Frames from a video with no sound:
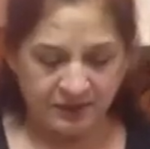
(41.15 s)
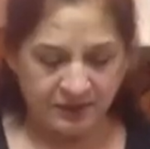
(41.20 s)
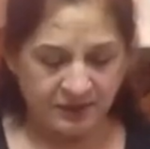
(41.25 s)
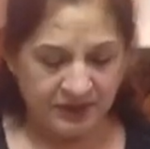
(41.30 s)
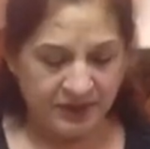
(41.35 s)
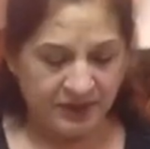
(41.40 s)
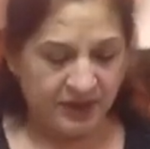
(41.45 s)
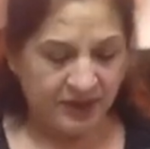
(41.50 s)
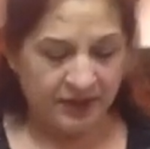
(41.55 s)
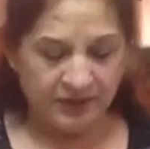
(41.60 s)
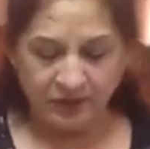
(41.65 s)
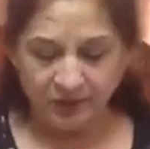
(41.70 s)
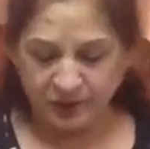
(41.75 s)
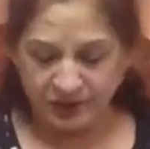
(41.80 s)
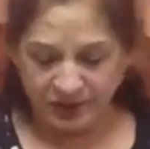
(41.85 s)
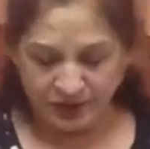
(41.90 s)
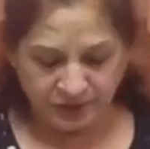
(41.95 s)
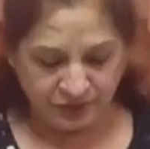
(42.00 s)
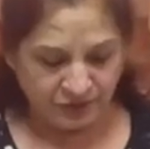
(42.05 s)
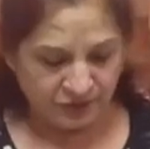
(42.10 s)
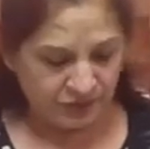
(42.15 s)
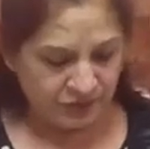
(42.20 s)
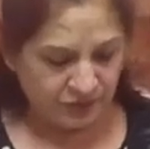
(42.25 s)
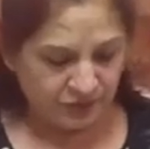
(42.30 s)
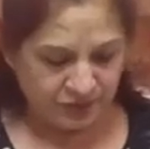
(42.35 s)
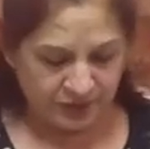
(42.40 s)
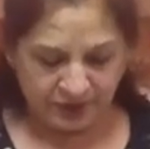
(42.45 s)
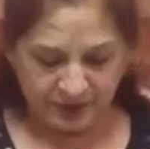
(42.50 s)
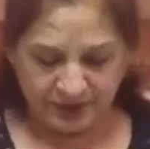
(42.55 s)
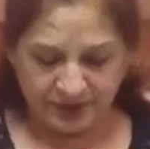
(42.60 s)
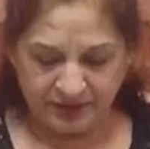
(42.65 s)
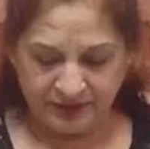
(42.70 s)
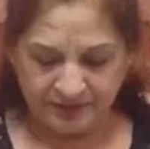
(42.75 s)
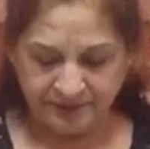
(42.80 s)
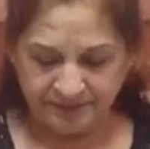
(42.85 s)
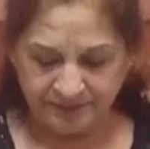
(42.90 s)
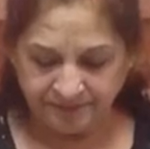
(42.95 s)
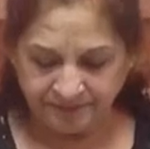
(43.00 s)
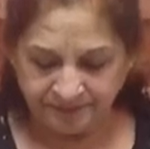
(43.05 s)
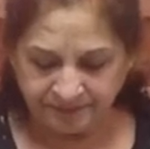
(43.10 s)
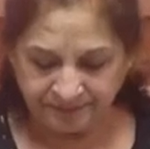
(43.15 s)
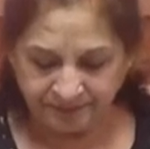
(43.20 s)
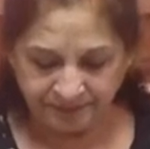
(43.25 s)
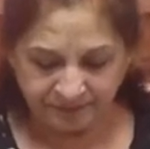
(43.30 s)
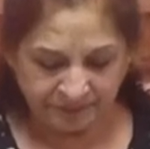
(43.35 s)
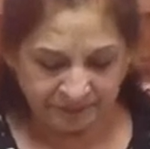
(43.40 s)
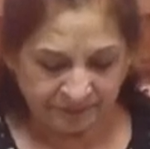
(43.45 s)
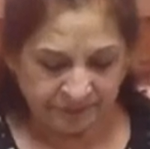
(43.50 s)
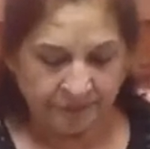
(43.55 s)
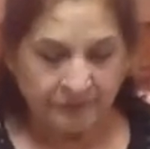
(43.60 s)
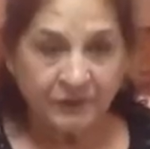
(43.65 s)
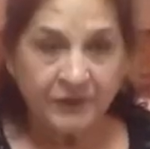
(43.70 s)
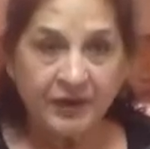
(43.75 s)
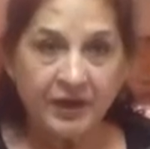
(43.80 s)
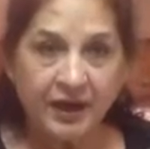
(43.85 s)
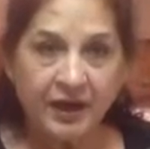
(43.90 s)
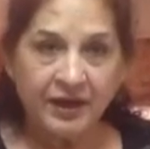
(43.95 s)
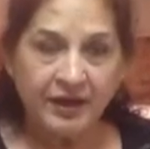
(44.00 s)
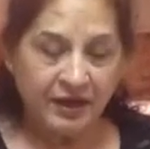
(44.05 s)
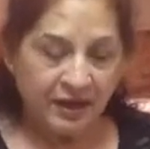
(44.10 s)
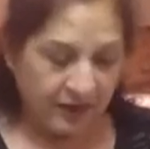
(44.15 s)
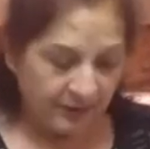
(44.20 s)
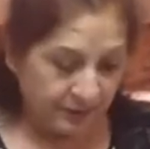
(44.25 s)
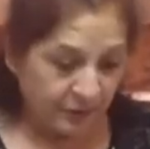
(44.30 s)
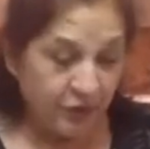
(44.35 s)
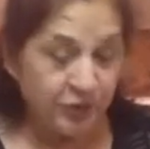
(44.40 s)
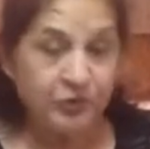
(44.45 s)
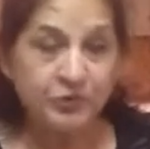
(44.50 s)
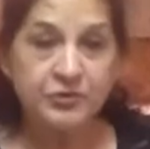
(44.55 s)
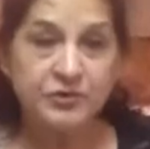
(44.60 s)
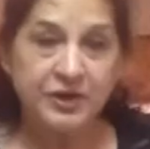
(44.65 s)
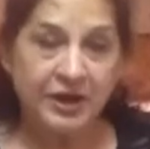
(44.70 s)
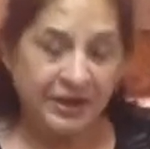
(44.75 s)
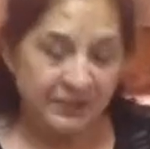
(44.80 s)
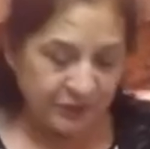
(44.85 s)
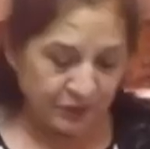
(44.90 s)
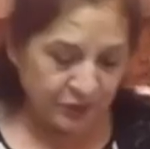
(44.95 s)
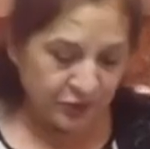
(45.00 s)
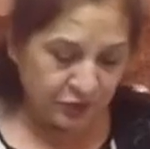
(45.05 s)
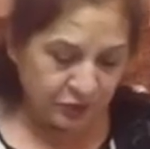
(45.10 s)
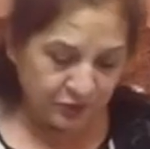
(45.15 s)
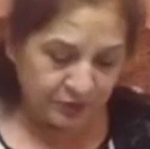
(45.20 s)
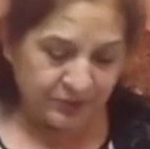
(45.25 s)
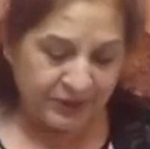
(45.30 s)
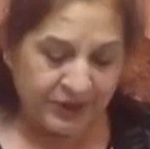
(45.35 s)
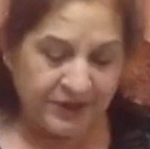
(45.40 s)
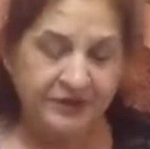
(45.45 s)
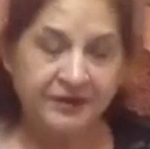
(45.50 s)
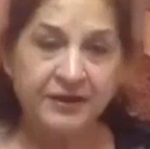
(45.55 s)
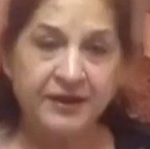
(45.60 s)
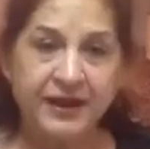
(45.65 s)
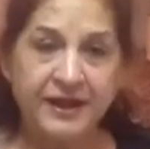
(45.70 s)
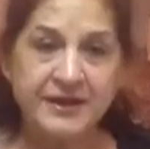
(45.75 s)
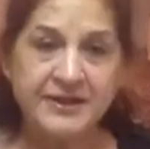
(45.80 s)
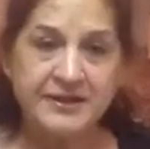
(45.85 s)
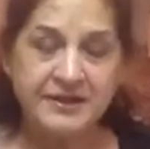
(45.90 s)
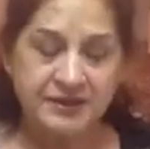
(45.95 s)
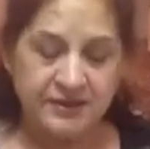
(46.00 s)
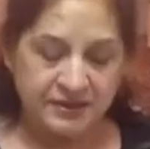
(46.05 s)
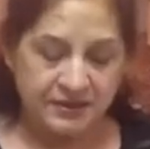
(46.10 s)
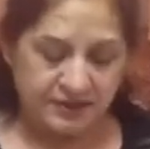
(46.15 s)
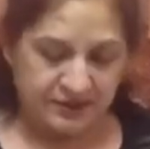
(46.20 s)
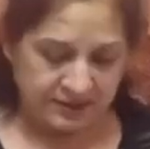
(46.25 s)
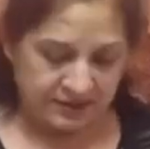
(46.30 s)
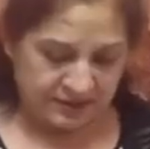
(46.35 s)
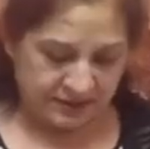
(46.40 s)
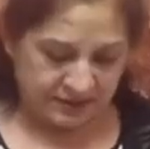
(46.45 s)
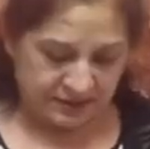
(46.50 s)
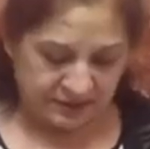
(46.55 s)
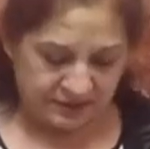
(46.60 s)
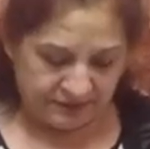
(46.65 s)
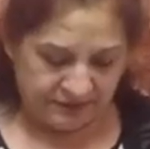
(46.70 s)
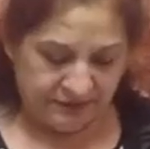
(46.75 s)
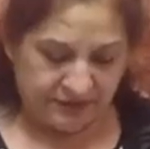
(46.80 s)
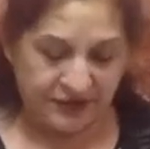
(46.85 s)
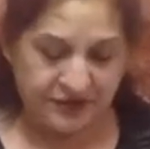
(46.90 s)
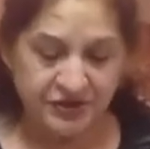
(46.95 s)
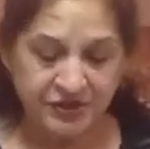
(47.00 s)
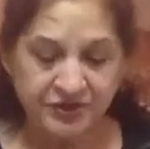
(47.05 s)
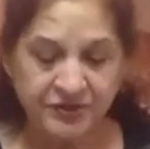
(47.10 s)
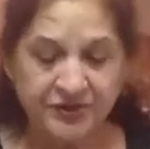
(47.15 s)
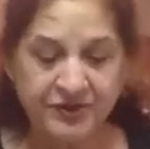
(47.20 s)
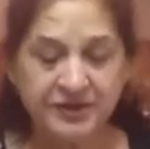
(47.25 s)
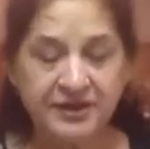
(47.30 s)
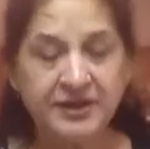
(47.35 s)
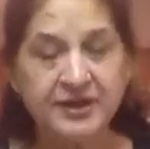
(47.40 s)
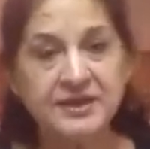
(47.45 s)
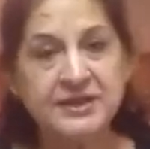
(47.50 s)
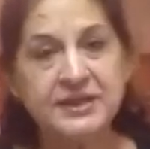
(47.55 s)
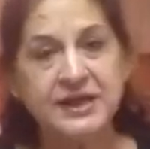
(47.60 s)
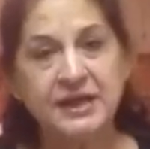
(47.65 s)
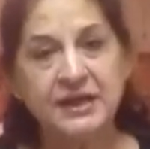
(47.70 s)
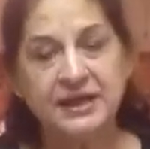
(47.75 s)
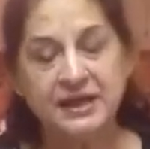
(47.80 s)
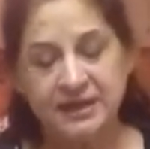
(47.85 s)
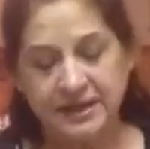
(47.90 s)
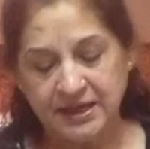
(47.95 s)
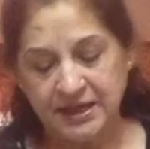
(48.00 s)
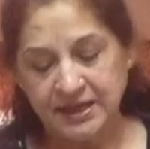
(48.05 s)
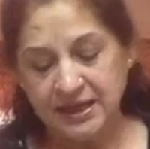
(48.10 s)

We are going to I'm going to blenderize the fresh ingredients, and